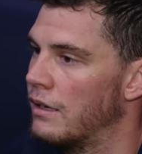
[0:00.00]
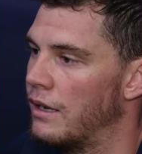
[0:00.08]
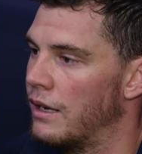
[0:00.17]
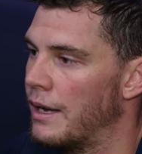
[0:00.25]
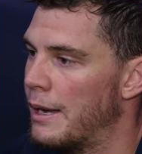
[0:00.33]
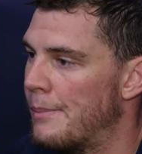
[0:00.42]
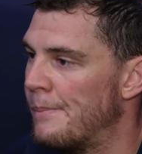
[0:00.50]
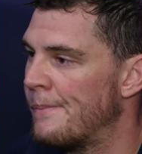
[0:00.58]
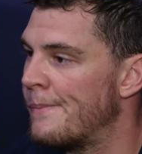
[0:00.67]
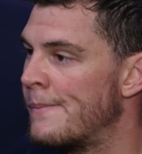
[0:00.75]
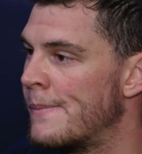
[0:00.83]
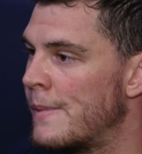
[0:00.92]

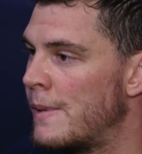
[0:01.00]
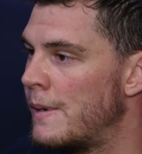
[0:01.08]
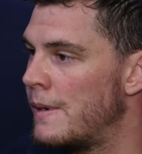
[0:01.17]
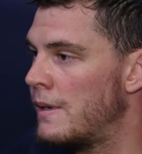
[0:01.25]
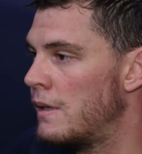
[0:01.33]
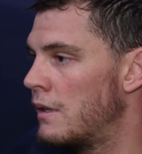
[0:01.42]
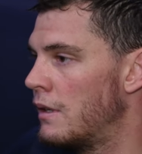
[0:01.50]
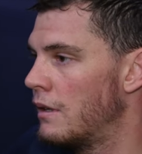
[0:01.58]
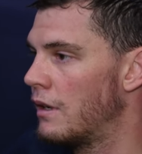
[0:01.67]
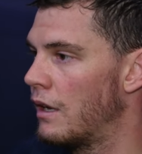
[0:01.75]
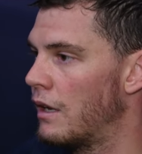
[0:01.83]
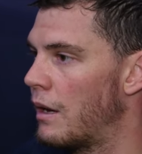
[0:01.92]

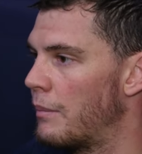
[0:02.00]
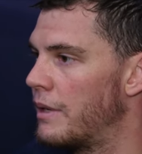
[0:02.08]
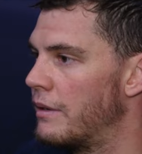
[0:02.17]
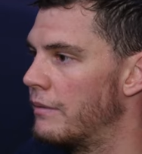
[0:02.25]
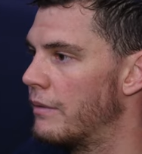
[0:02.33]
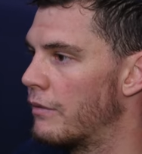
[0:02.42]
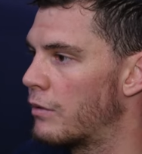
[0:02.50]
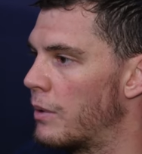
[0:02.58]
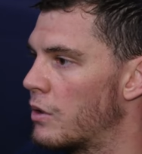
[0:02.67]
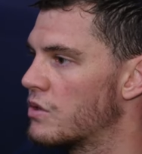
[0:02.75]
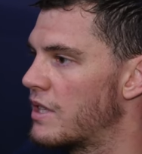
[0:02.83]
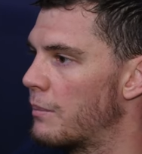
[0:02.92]
I mean, from my
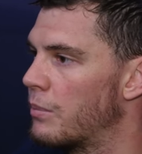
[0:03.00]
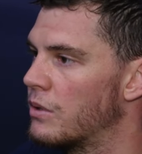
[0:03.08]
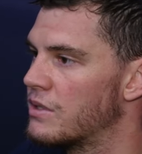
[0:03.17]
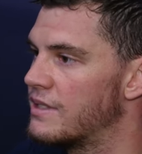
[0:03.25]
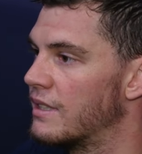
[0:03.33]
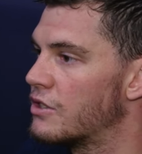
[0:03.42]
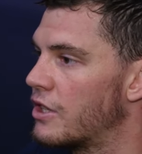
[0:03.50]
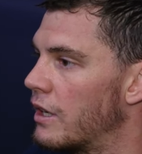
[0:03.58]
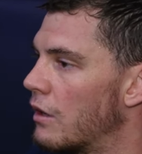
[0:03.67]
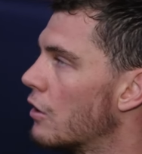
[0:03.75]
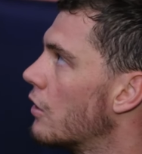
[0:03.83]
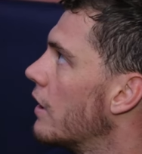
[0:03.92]
own standpoint, still trying
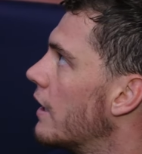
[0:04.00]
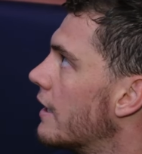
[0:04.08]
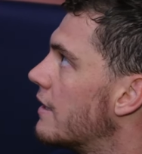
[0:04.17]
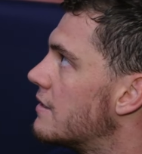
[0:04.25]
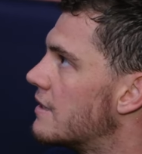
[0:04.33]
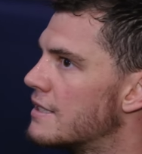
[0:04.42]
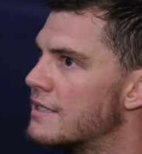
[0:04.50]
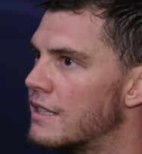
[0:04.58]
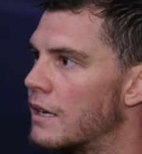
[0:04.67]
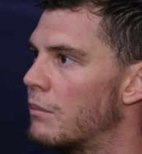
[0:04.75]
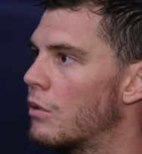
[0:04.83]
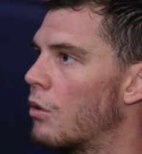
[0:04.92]
to learn like the
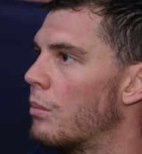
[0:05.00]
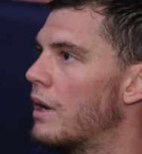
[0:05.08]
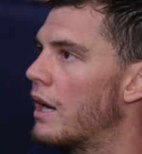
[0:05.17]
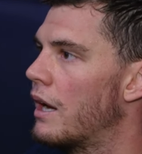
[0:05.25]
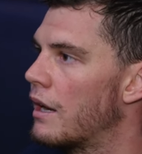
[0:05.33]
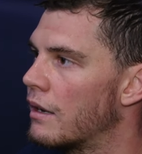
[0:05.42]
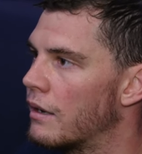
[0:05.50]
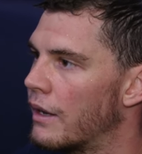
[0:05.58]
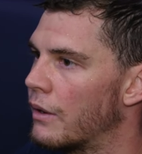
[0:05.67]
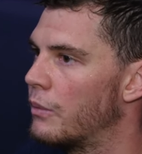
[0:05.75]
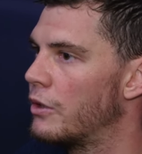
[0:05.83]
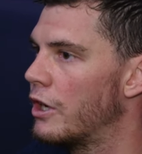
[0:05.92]
system a little bit, and
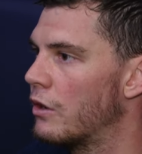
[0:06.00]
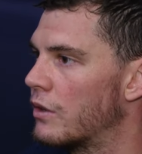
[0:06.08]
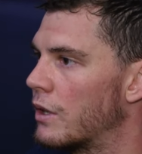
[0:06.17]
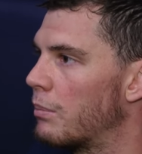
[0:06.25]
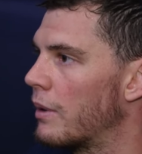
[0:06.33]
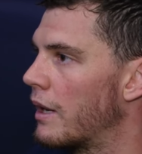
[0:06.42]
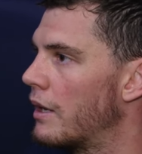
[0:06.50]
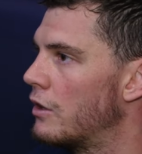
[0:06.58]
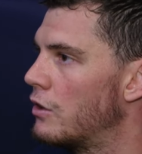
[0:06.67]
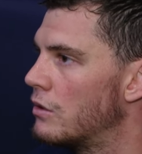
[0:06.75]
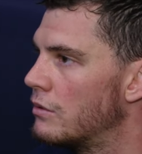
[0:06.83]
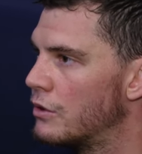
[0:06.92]
like when you're out there playing,
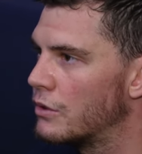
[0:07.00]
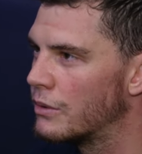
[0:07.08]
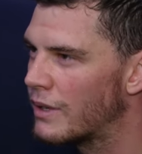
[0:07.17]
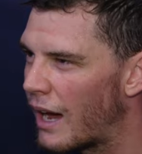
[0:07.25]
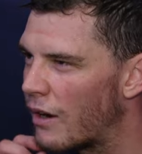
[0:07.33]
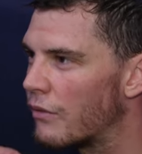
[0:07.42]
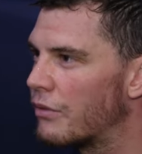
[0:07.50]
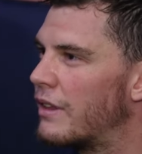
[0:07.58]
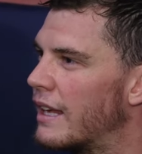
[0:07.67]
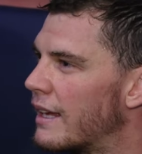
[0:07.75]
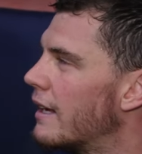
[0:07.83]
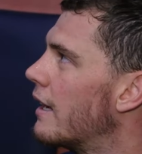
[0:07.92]
you kind of
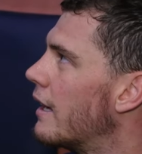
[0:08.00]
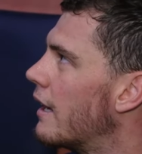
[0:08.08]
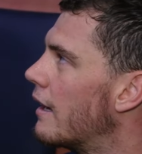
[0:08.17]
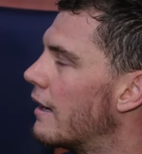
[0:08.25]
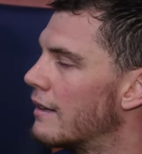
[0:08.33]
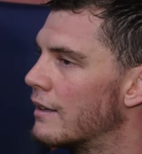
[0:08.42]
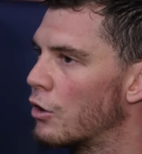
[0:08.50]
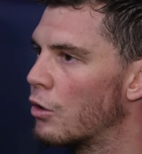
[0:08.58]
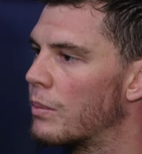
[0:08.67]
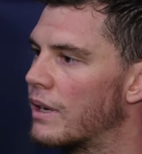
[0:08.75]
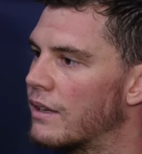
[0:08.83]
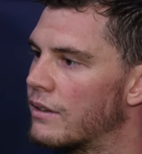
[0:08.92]
thinking a little
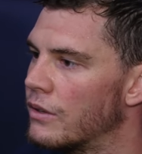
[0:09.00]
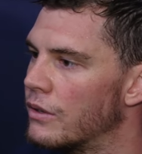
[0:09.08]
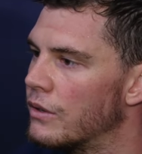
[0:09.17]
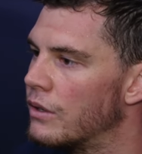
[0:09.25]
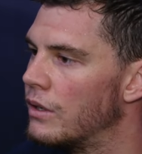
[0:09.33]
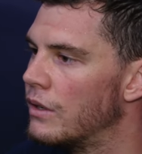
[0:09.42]
bit to